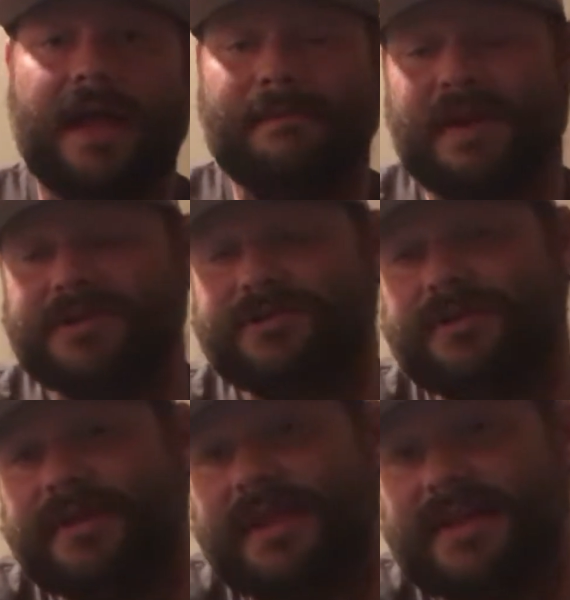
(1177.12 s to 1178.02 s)
and make sure
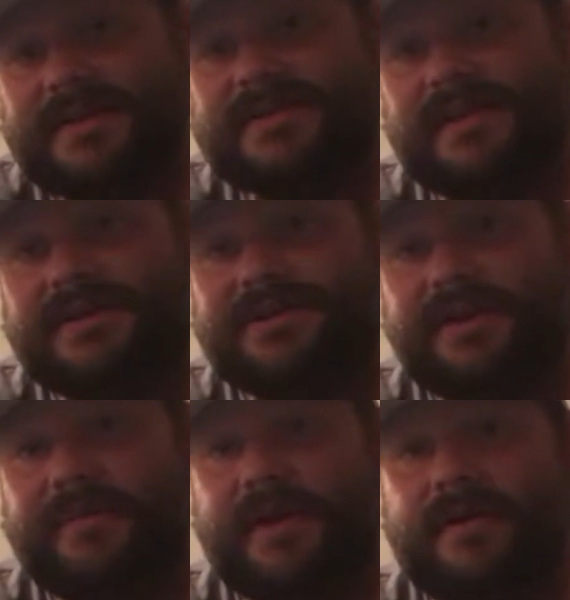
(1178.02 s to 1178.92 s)
that that is a
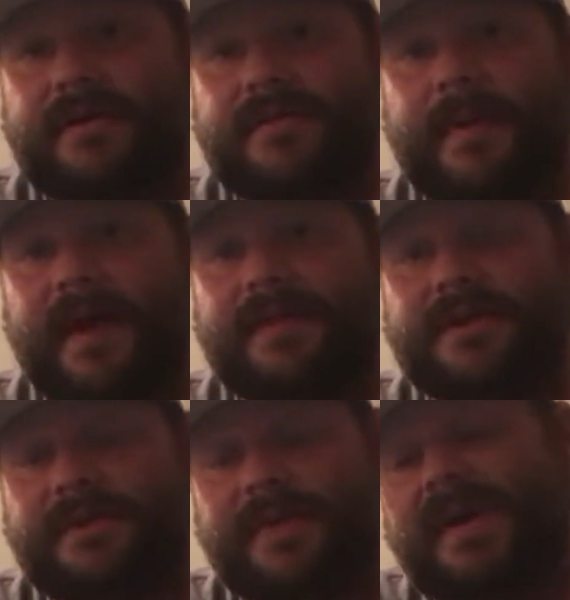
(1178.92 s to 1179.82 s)
legitimate Earthbound
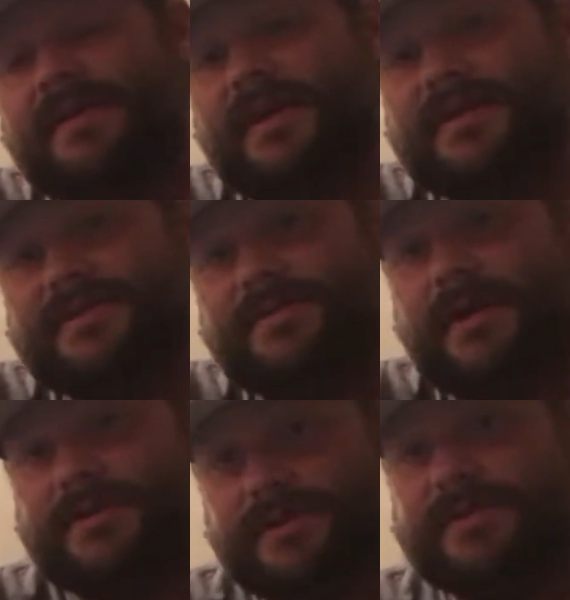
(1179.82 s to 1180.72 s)
that you're paying that
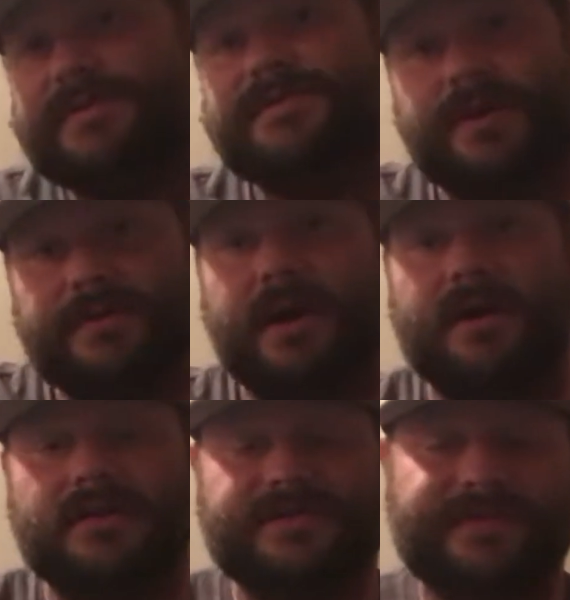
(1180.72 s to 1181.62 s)
$200 so
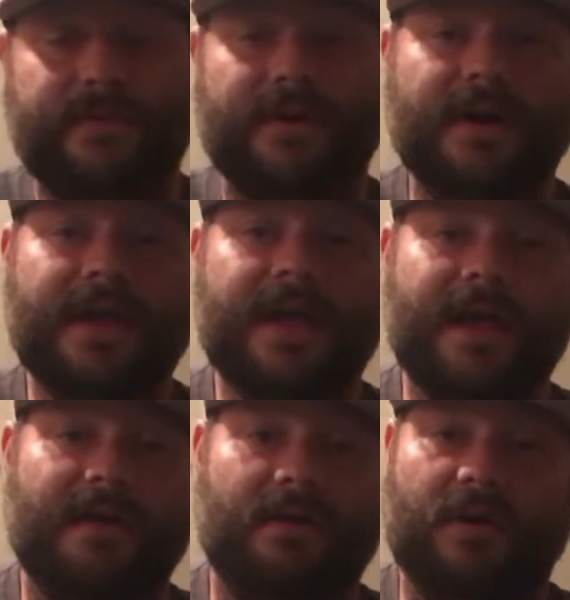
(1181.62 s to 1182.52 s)
for,
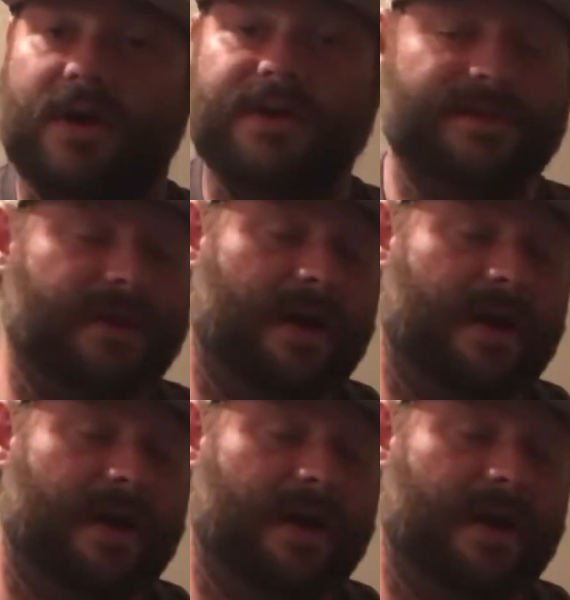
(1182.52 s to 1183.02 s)
or,